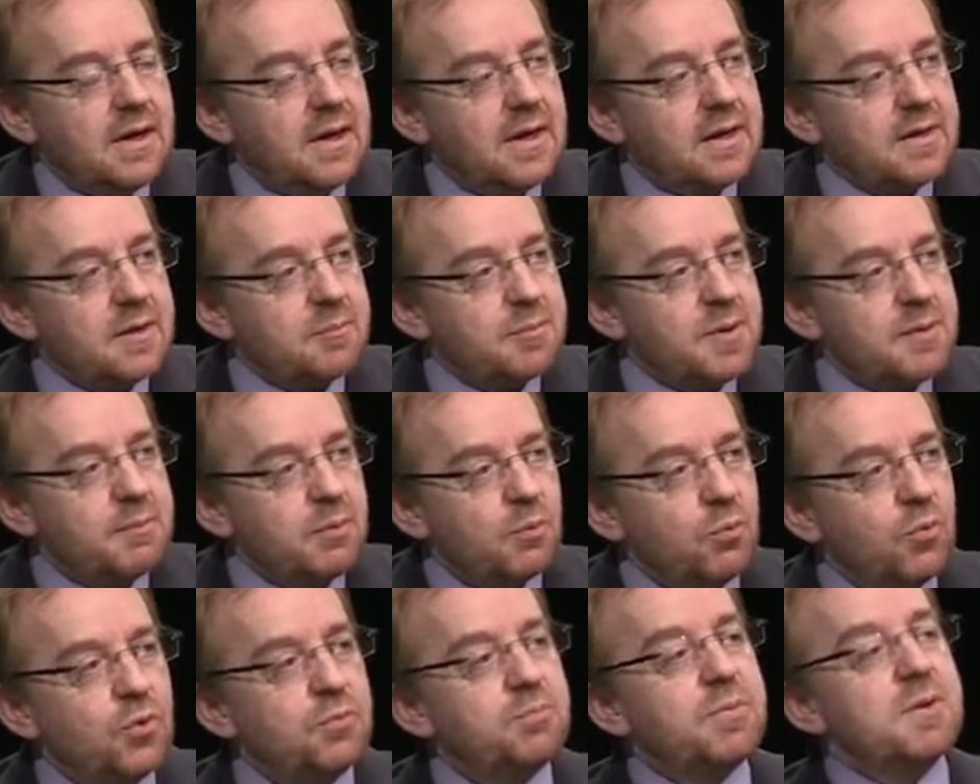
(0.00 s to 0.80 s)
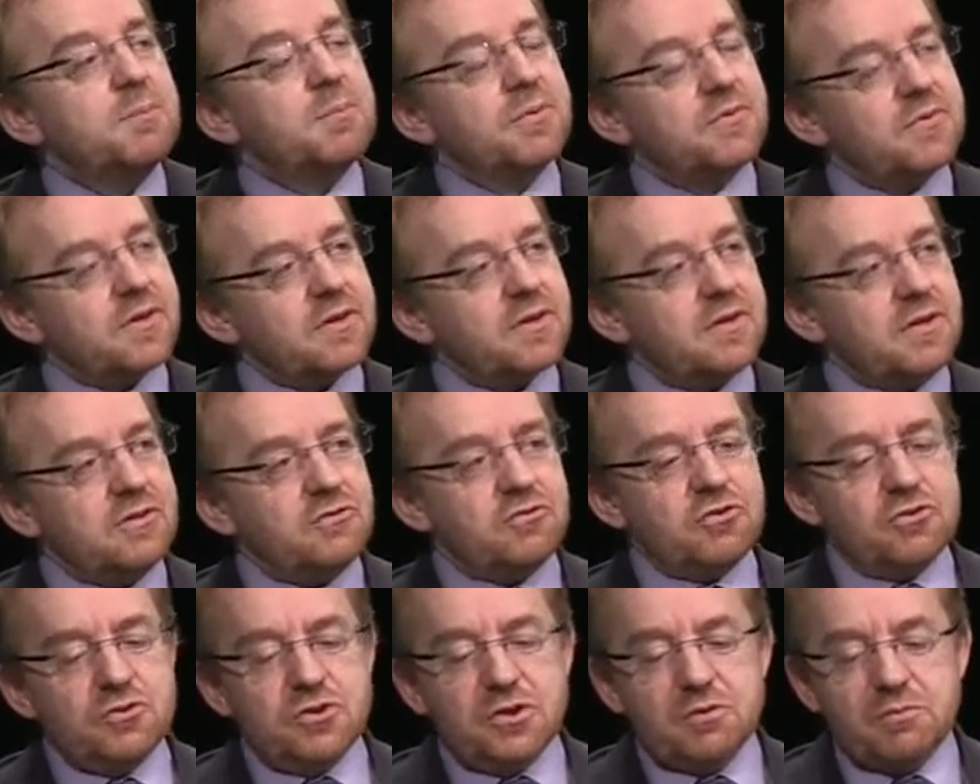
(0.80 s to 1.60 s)
uh, that people would be,
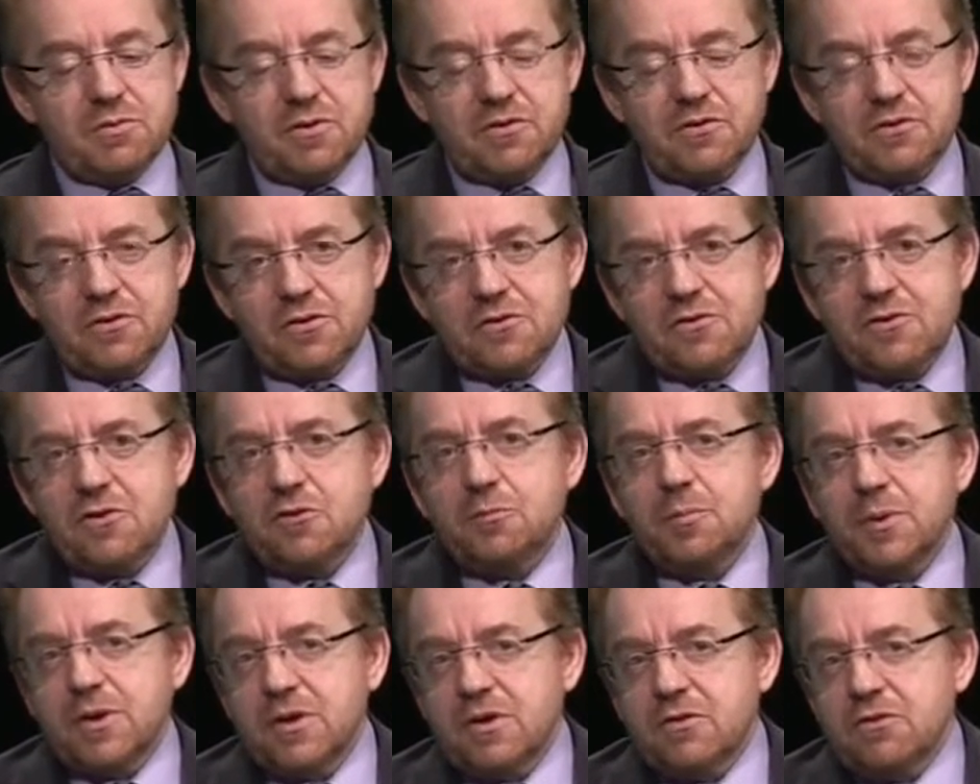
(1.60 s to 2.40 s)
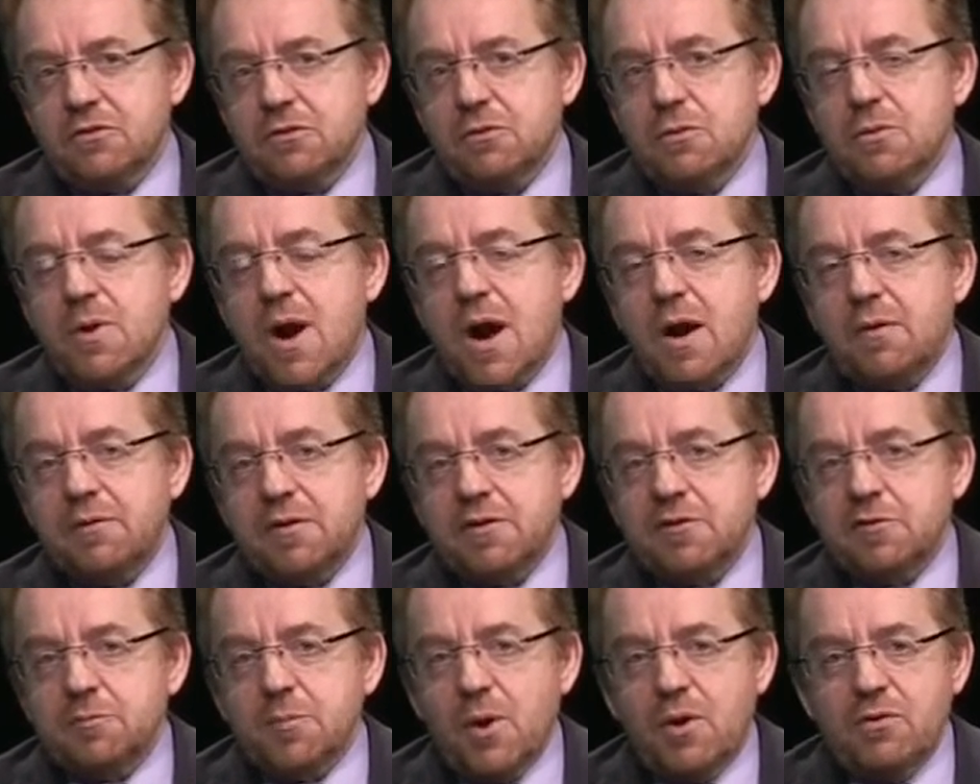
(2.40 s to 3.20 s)
particularly junior researchers, because you
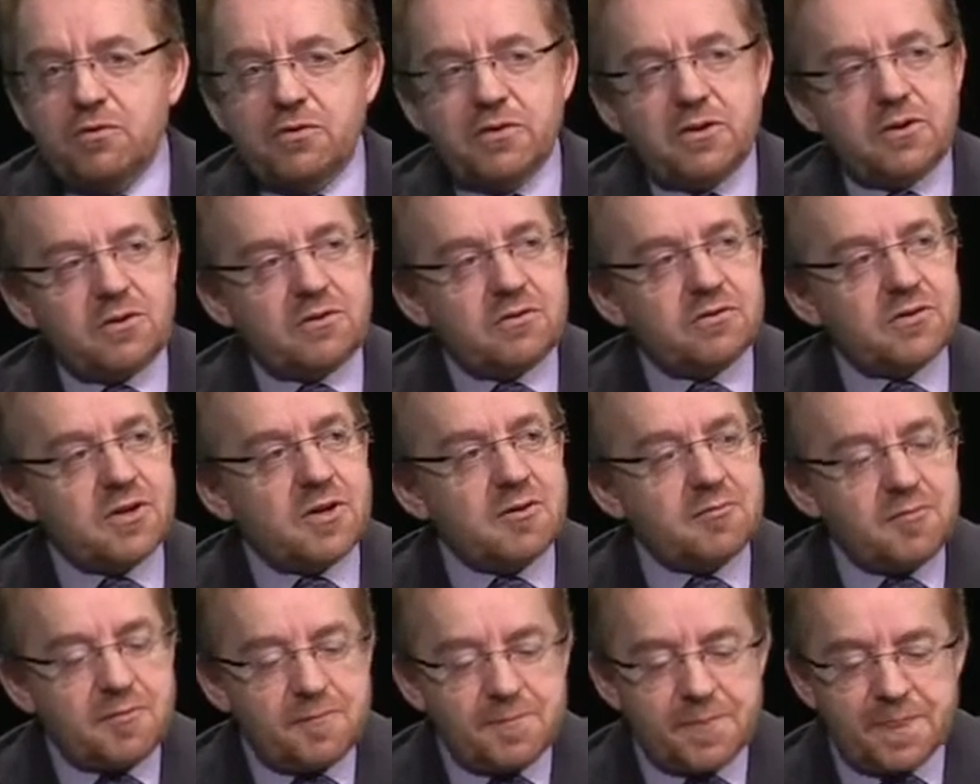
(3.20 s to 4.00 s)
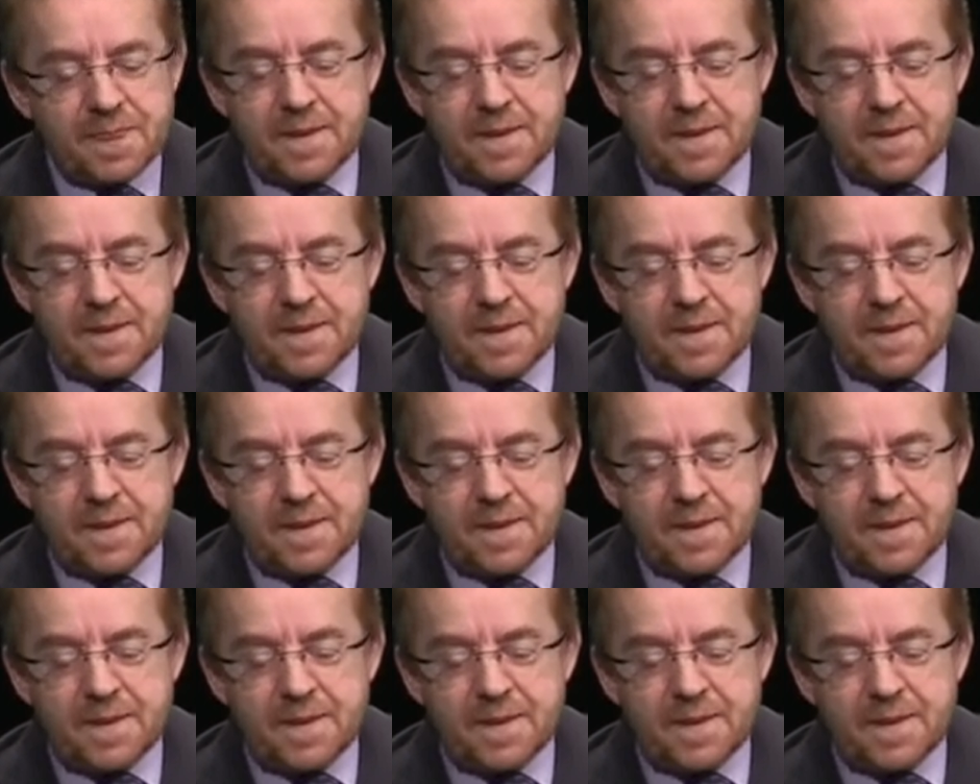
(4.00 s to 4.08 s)
are exposing yourself.